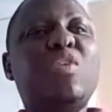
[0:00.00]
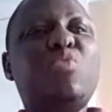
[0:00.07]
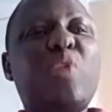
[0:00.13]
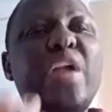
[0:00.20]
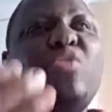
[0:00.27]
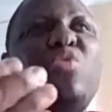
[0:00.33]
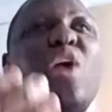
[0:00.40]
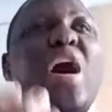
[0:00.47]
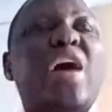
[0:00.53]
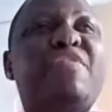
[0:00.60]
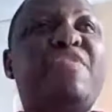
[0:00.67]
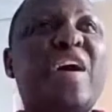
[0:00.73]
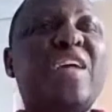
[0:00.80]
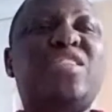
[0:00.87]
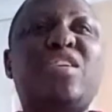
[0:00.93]
When you are
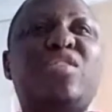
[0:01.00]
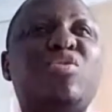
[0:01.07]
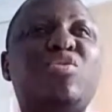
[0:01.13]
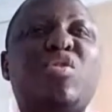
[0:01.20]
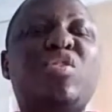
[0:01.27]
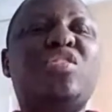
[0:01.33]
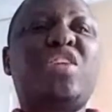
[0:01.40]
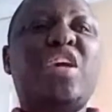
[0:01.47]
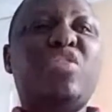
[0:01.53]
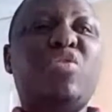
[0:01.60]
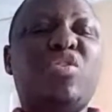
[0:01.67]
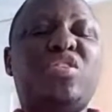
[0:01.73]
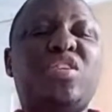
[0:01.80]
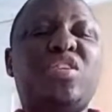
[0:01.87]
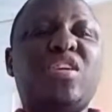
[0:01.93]
fasting, you don't say
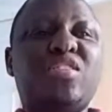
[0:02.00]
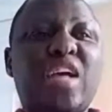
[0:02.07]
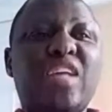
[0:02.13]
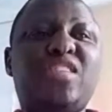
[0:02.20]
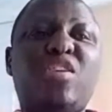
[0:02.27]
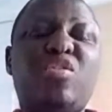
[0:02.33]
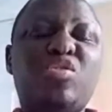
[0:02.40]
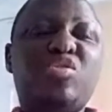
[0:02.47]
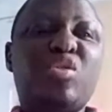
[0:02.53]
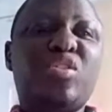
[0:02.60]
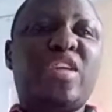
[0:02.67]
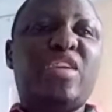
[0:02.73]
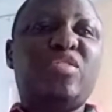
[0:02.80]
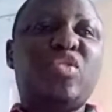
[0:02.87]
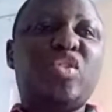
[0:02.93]
those things, as they also
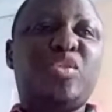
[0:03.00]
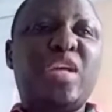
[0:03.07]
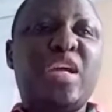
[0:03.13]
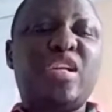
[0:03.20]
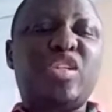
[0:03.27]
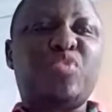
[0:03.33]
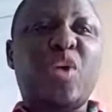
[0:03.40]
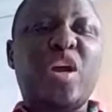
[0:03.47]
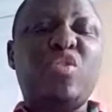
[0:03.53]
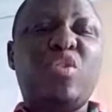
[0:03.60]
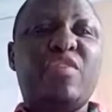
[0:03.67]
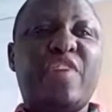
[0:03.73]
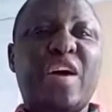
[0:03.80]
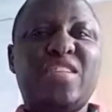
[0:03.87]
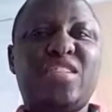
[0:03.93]
tend to spoil
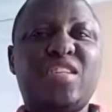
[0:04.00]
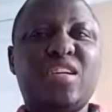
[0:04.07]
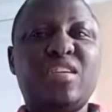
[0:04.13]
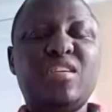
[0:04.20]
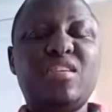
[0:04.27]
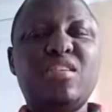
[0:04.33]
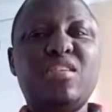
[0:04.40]
your fasting.